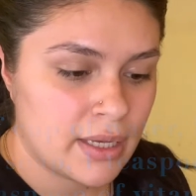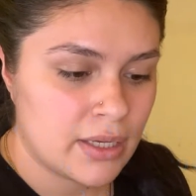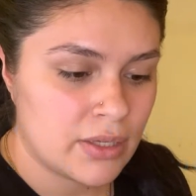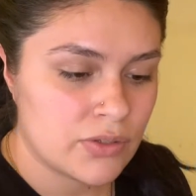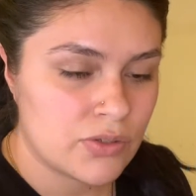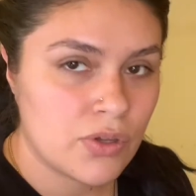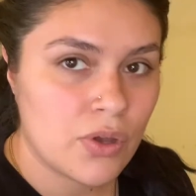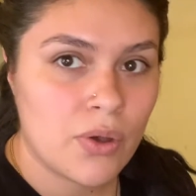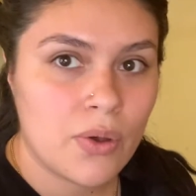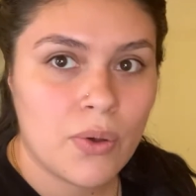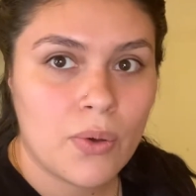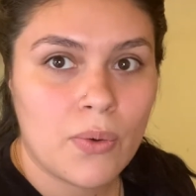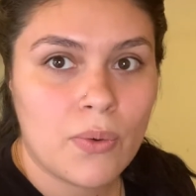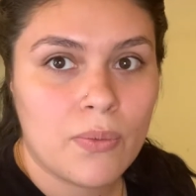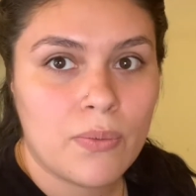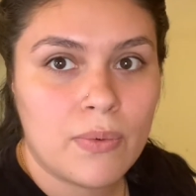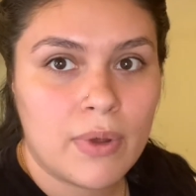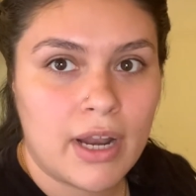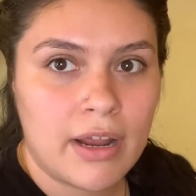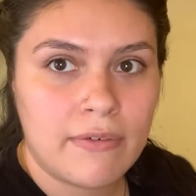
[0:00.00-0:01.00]
so
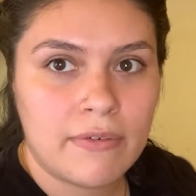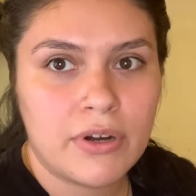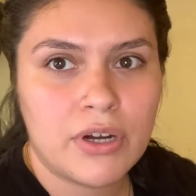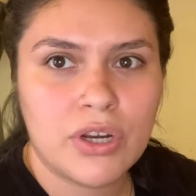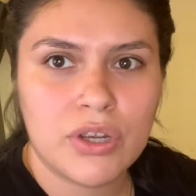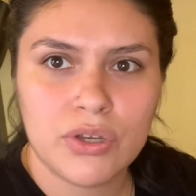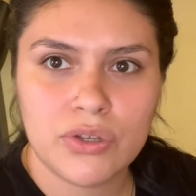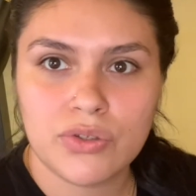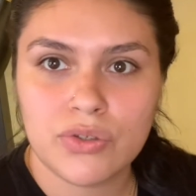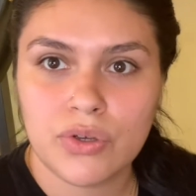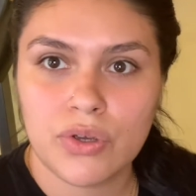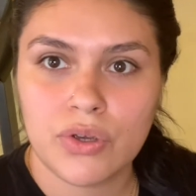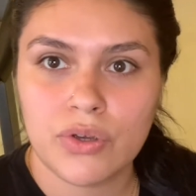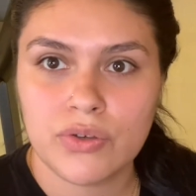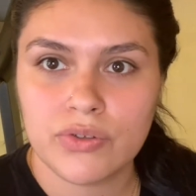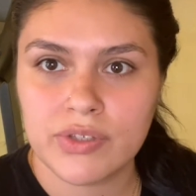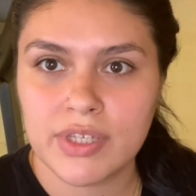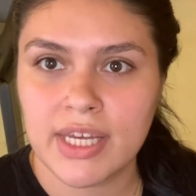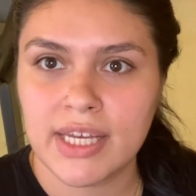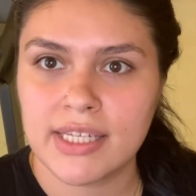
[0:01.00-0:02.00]
whenever you do
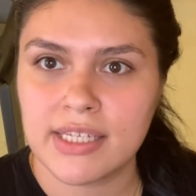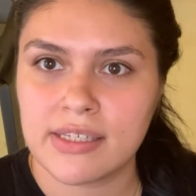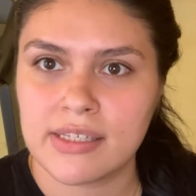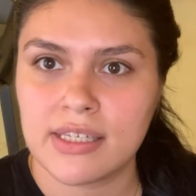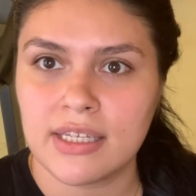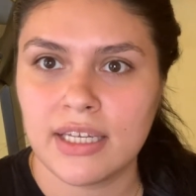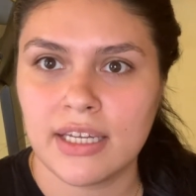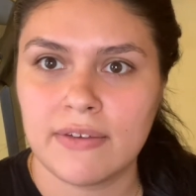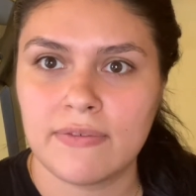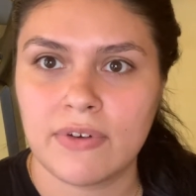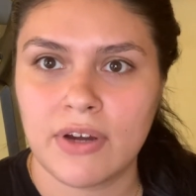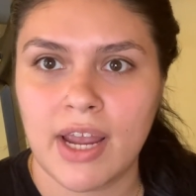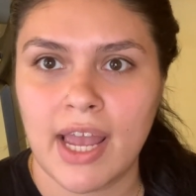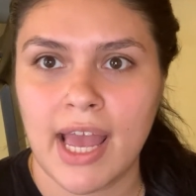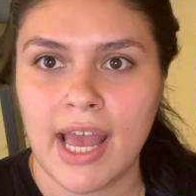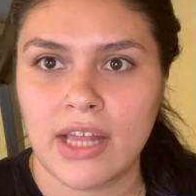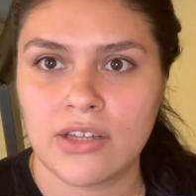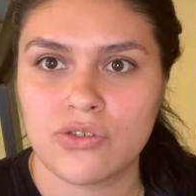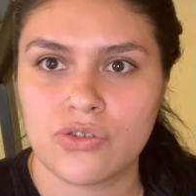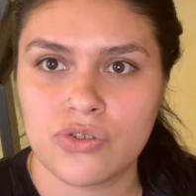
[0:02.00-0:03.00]
use it, it doesn't leave your
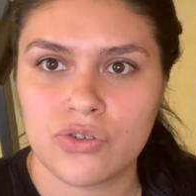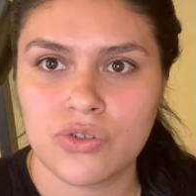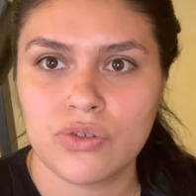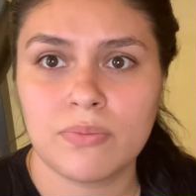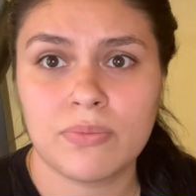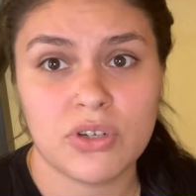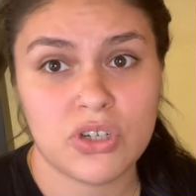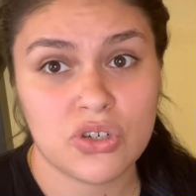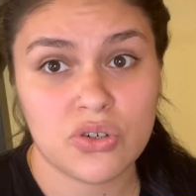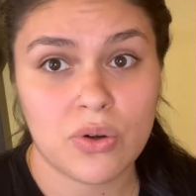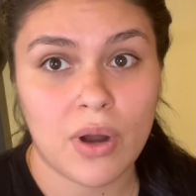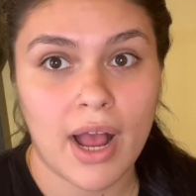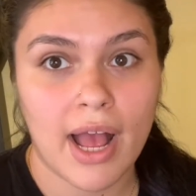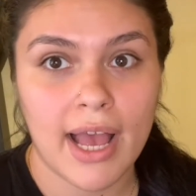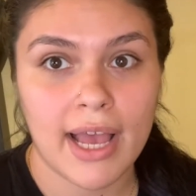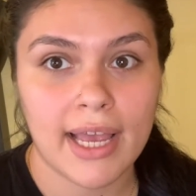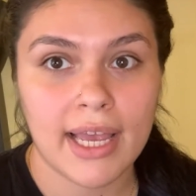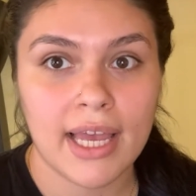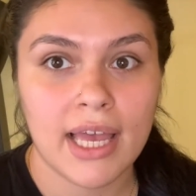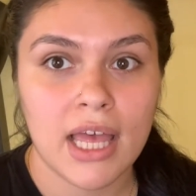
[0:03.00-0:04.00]
hands super
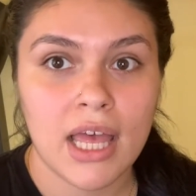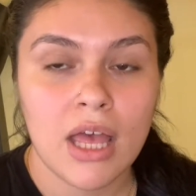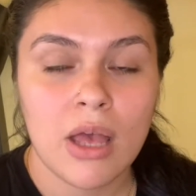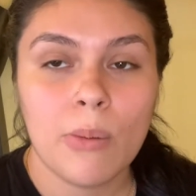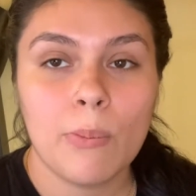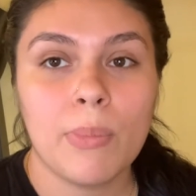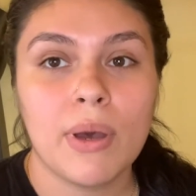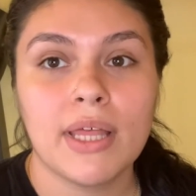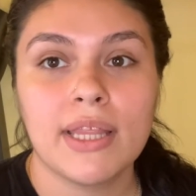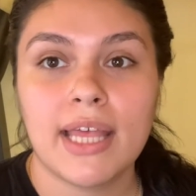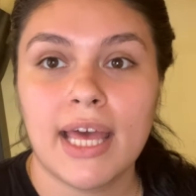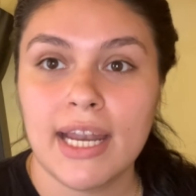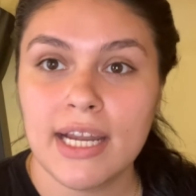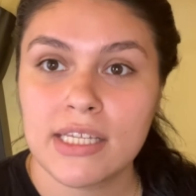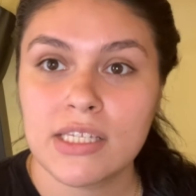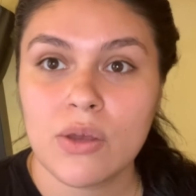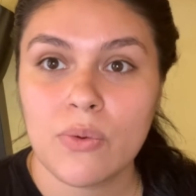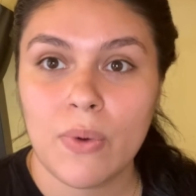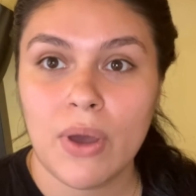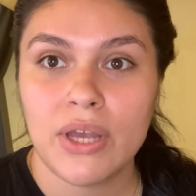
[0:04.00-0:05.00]
dry. But that
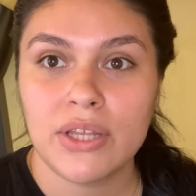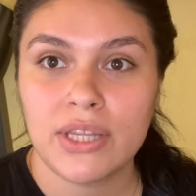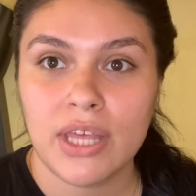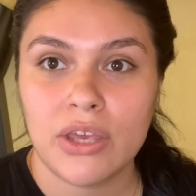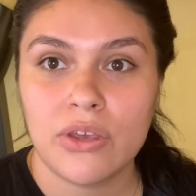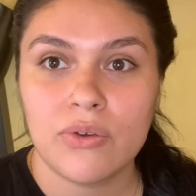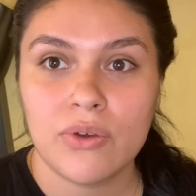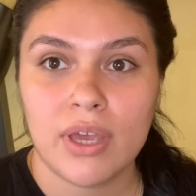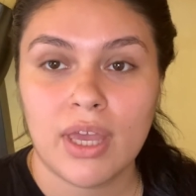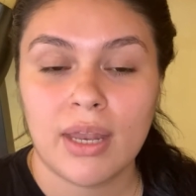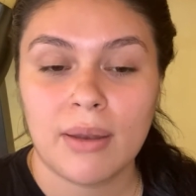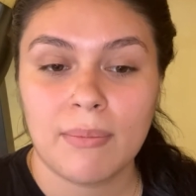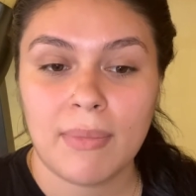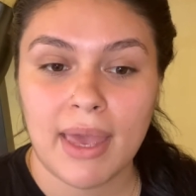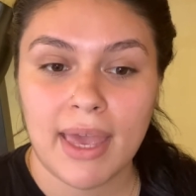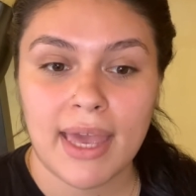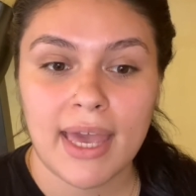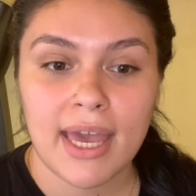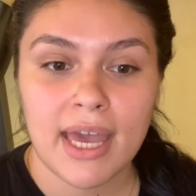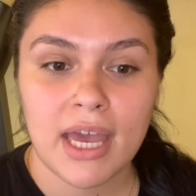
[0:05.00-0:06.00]
is a way that you can
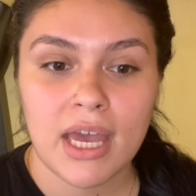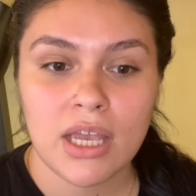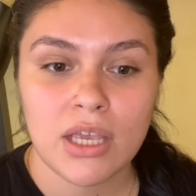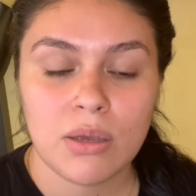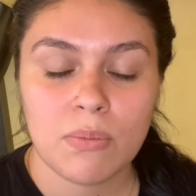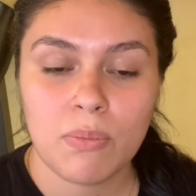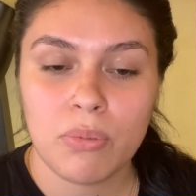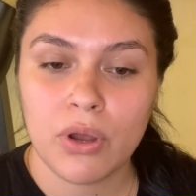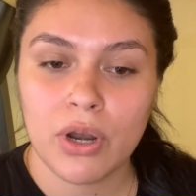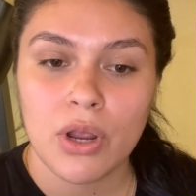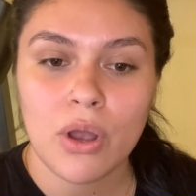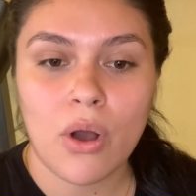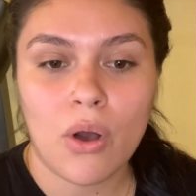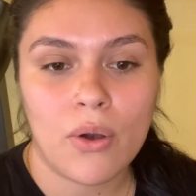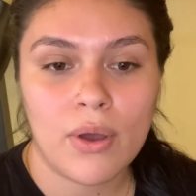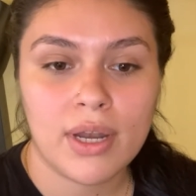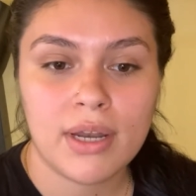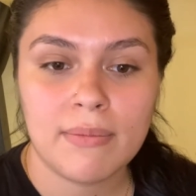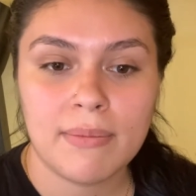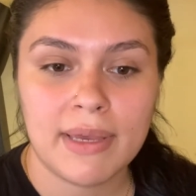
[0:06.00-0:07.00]
make it. You put it all
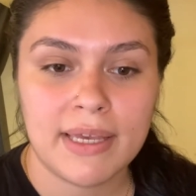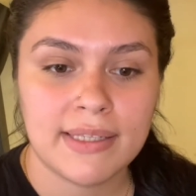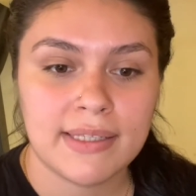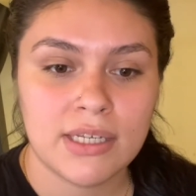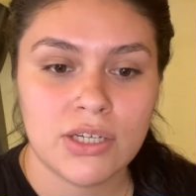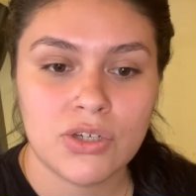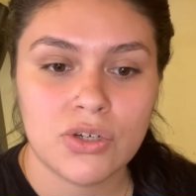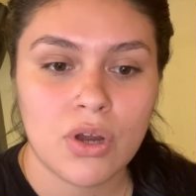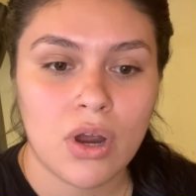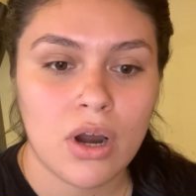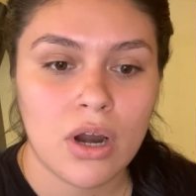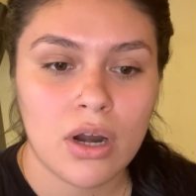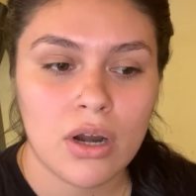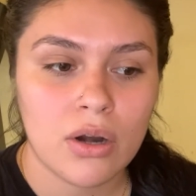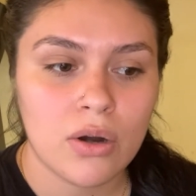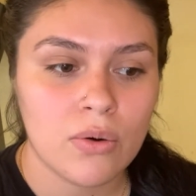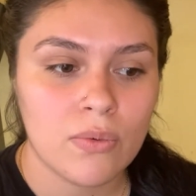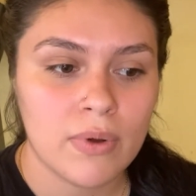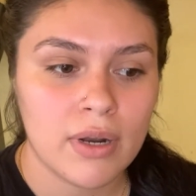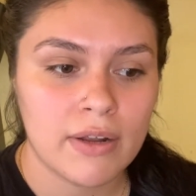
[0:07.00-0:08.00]
in a mason jar
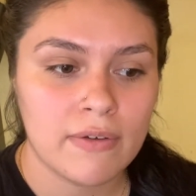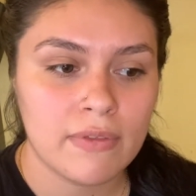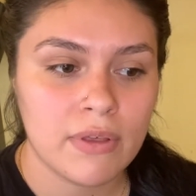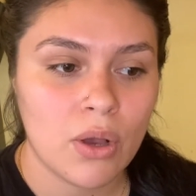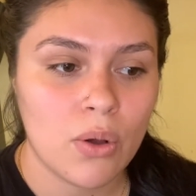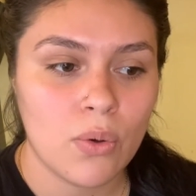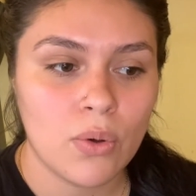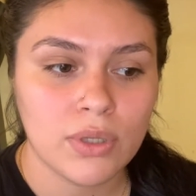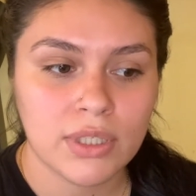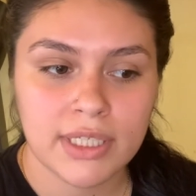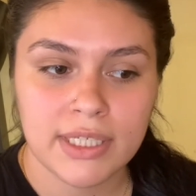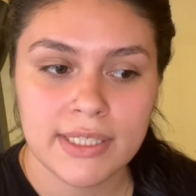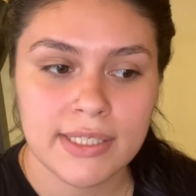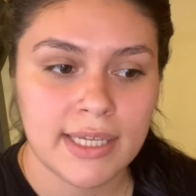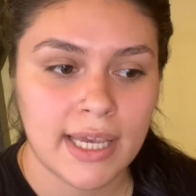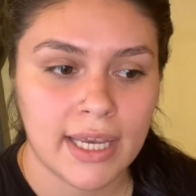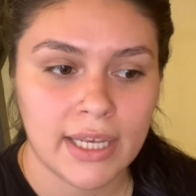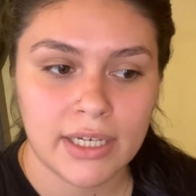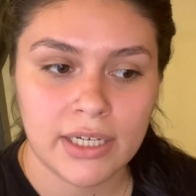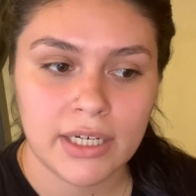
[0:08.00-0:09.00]
or one of the old
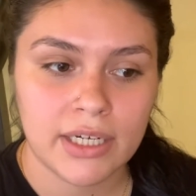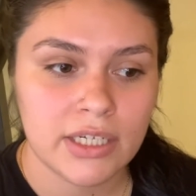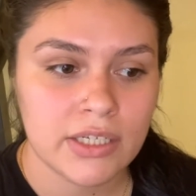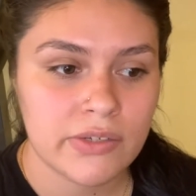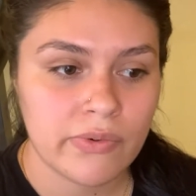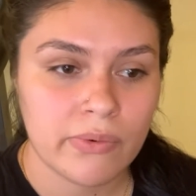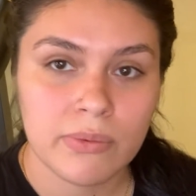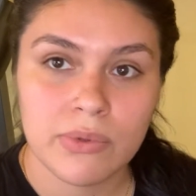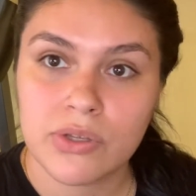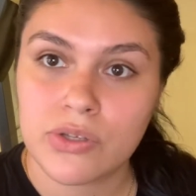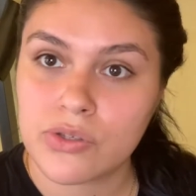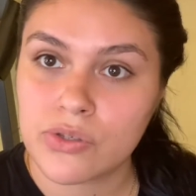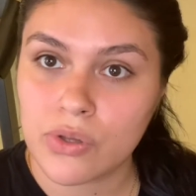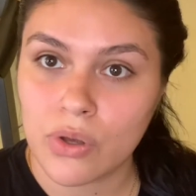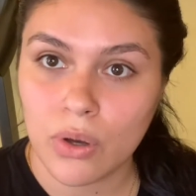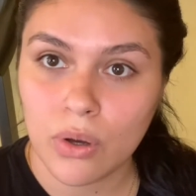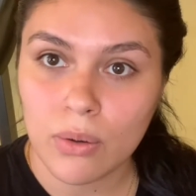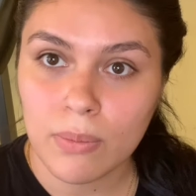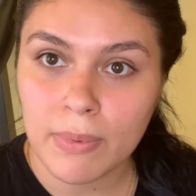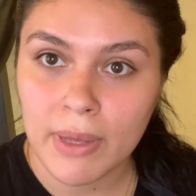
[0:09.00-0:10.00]
containers from the
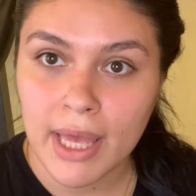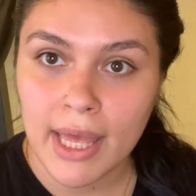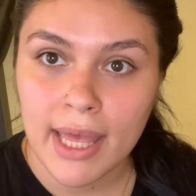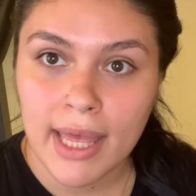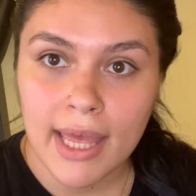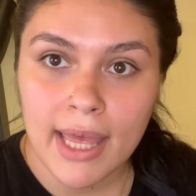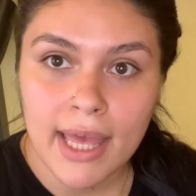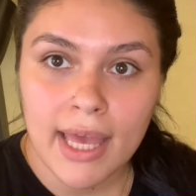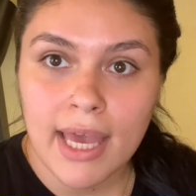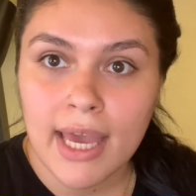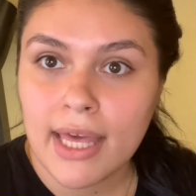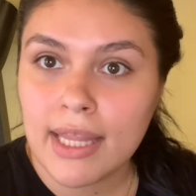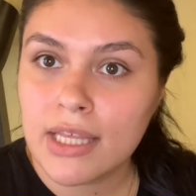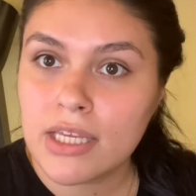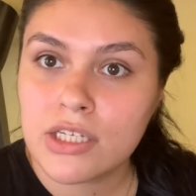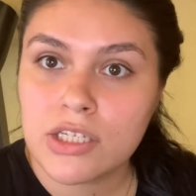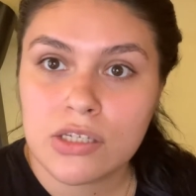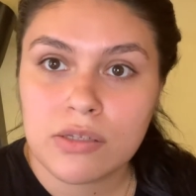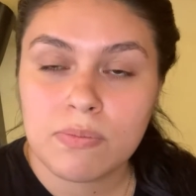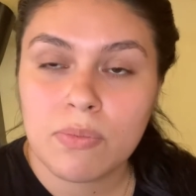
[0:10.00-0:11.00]
soap, and then
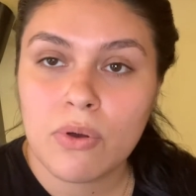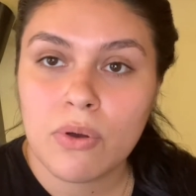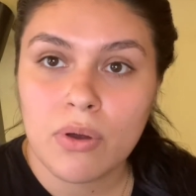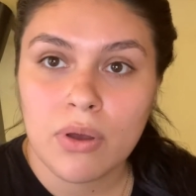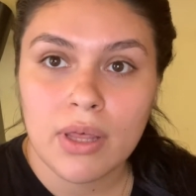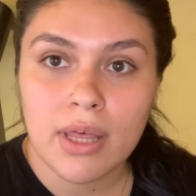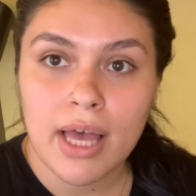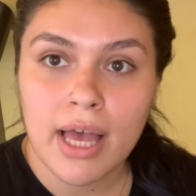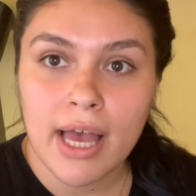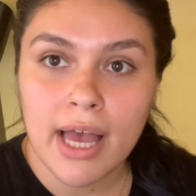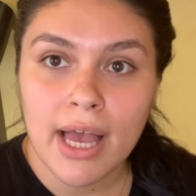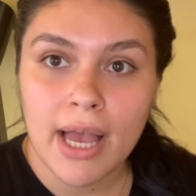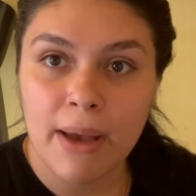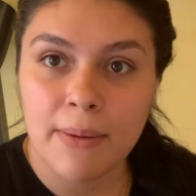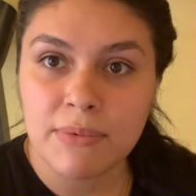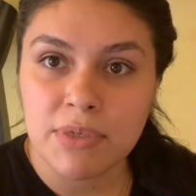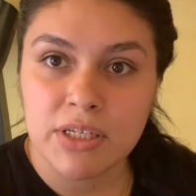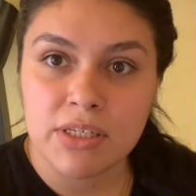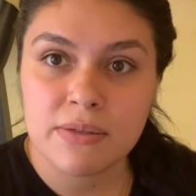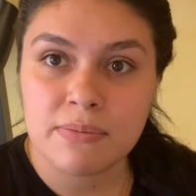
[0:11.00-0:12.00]
just
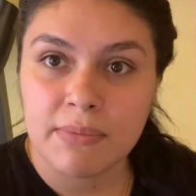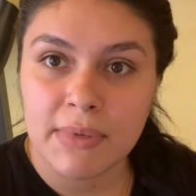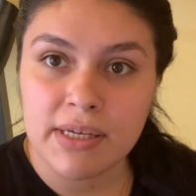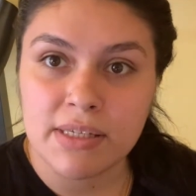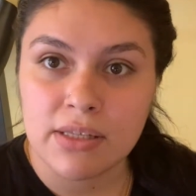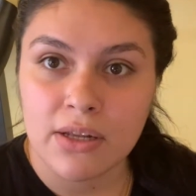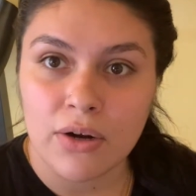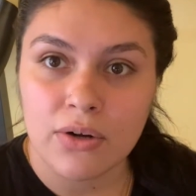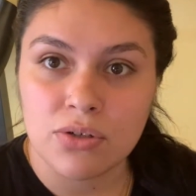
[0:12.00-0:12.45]
mix it all